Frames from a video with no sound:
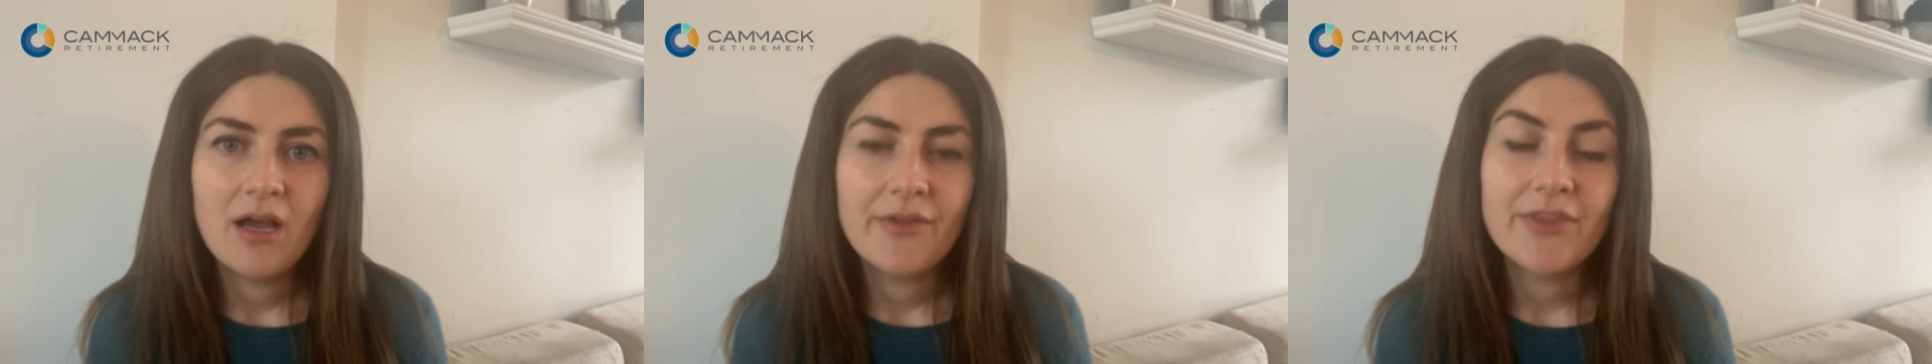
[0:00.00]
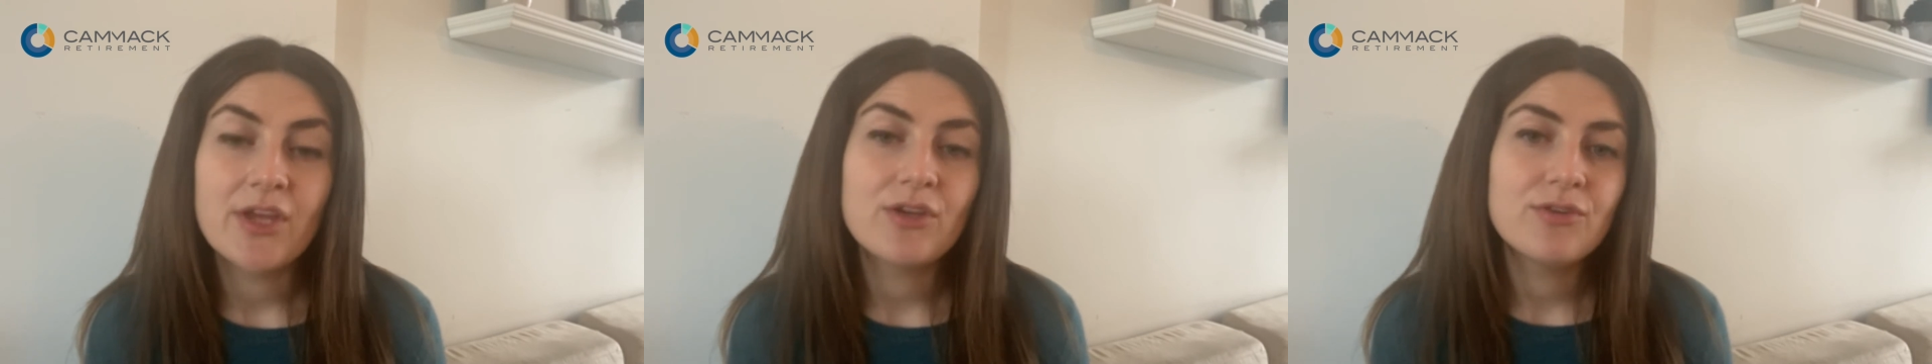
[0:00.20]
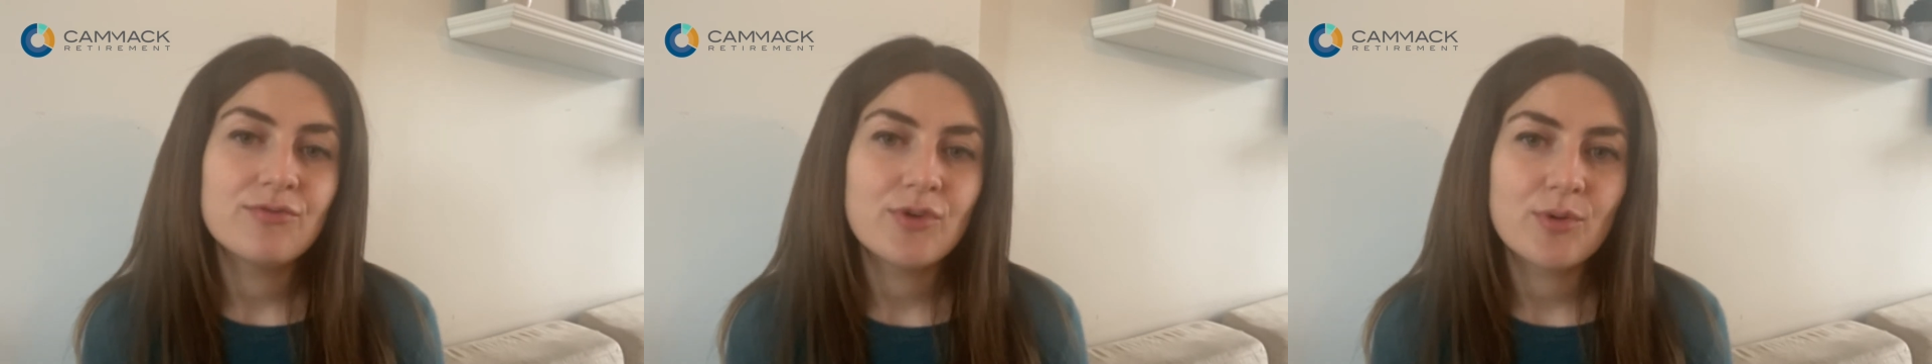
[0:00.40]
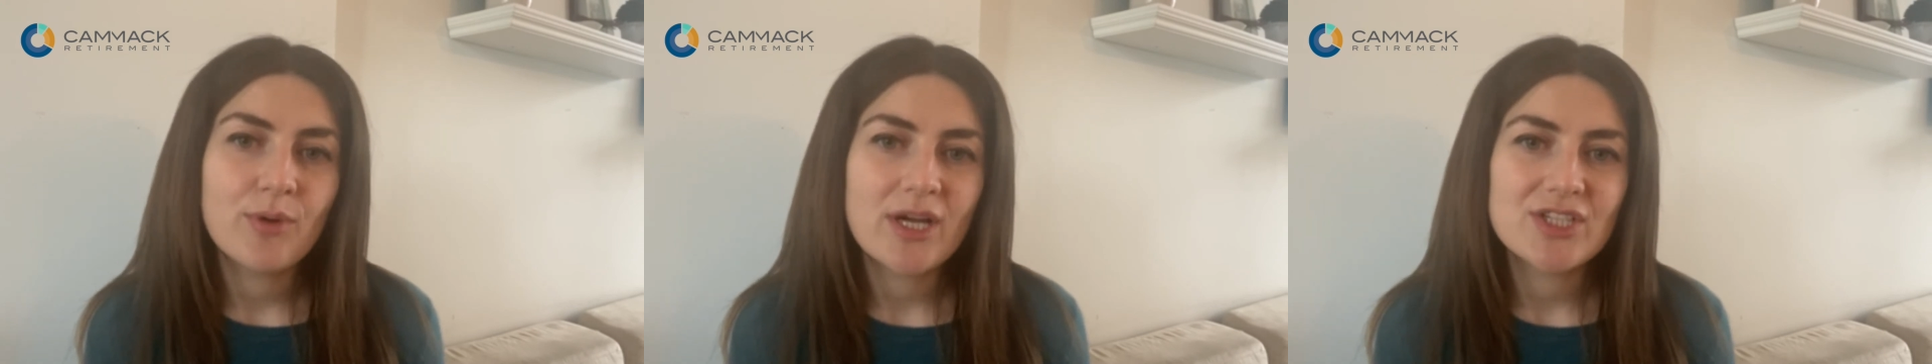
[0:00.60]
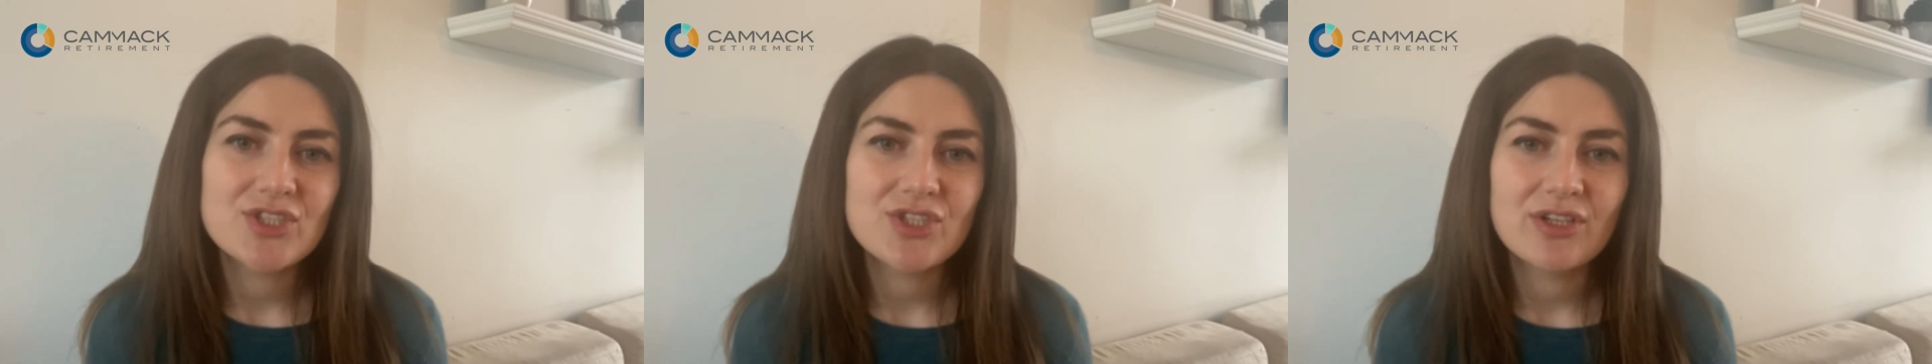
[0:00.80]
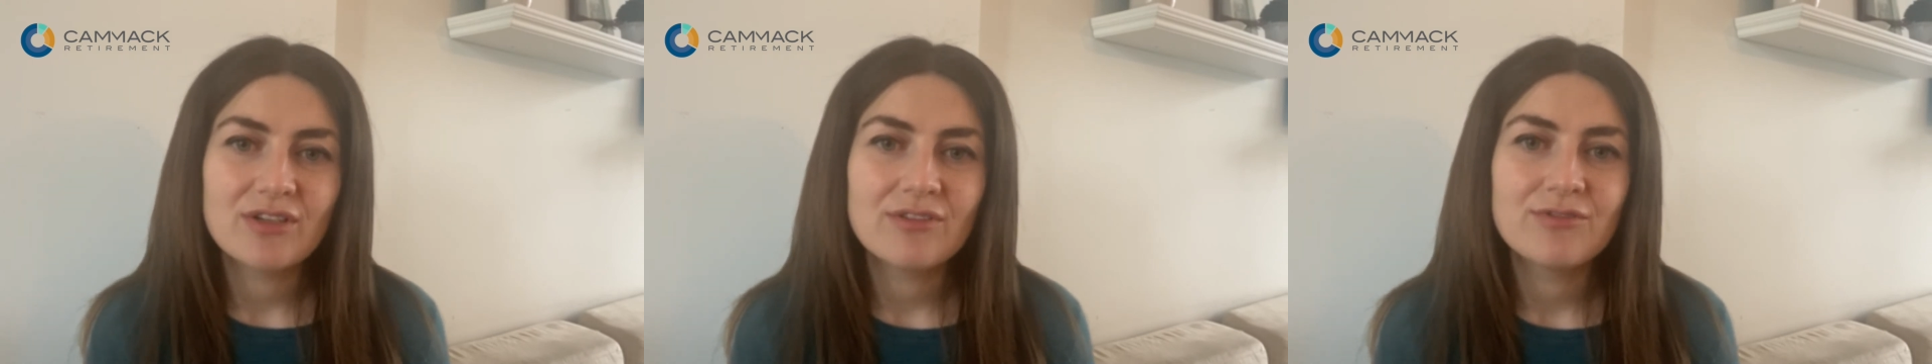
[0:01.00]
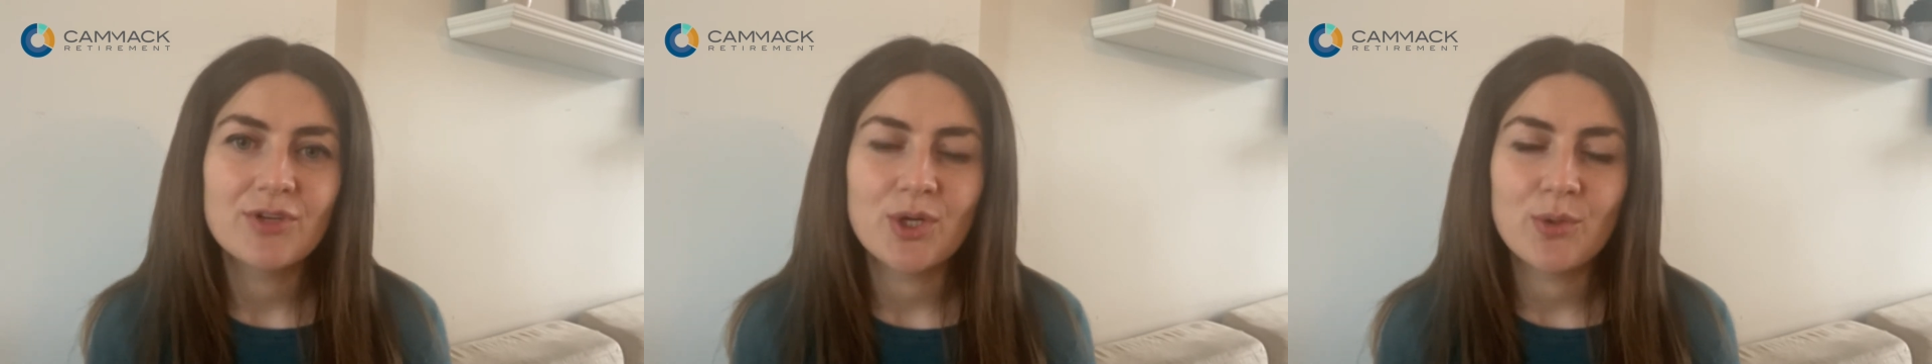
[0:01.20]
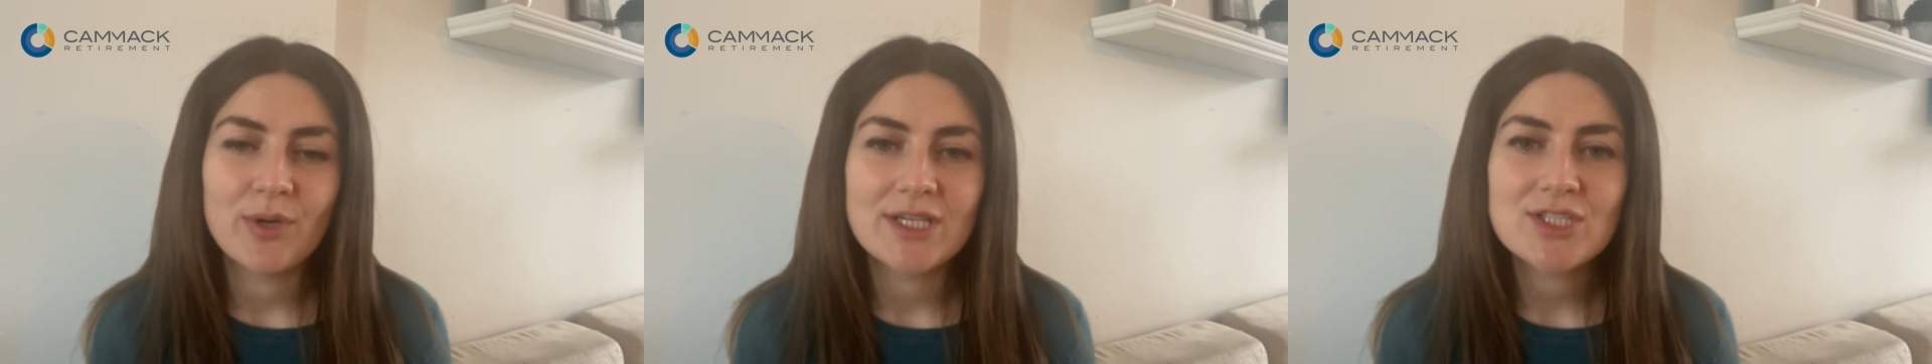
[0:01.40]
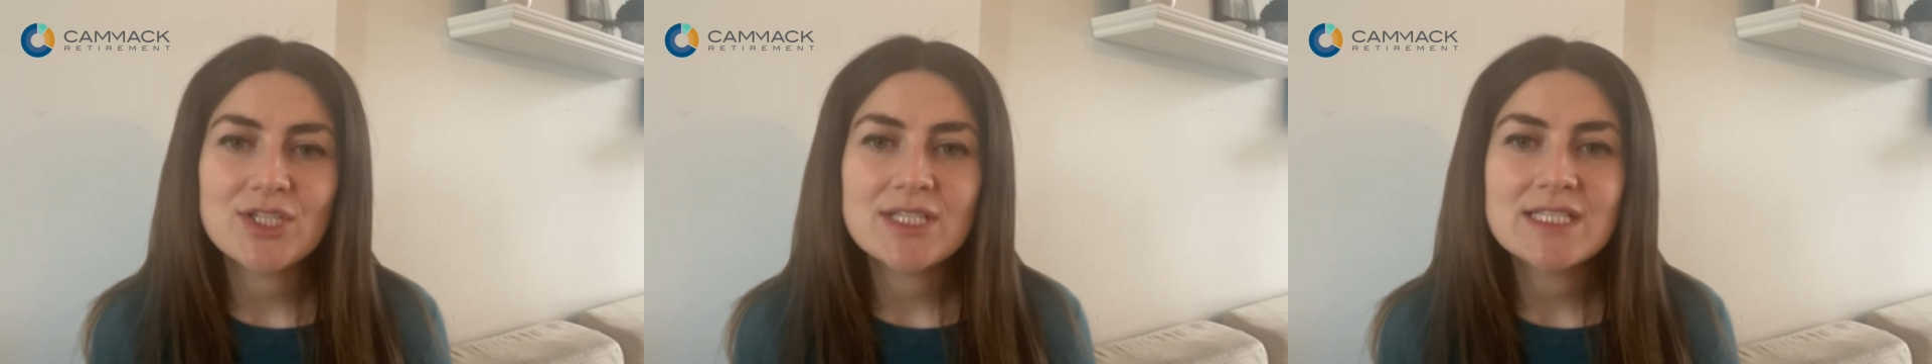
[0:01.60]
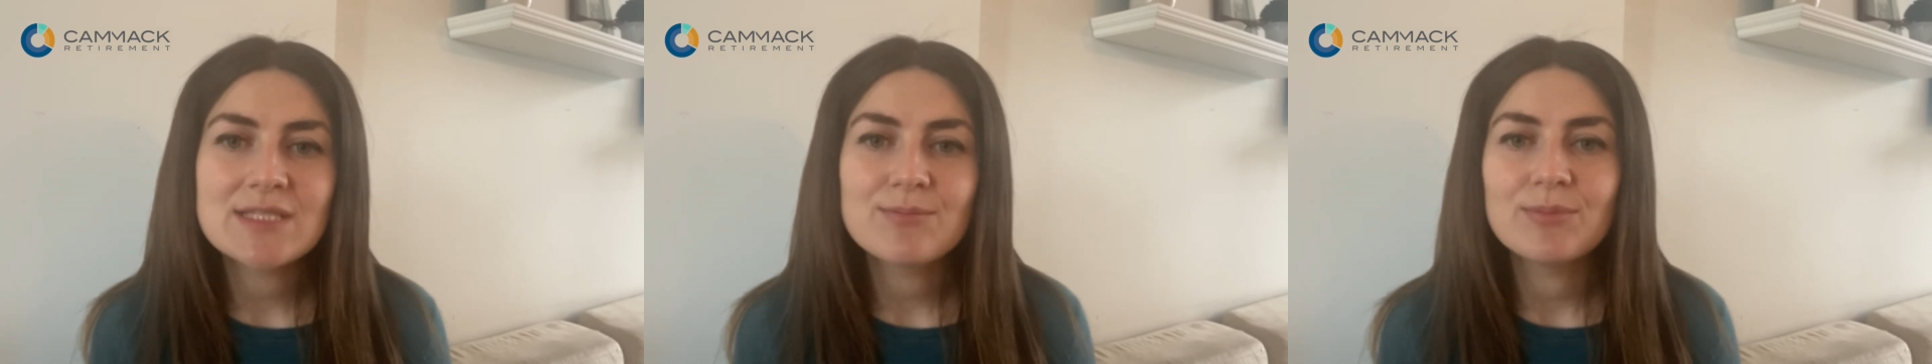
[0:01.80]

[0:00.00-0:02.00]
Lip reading: Thank you for watching. For questions,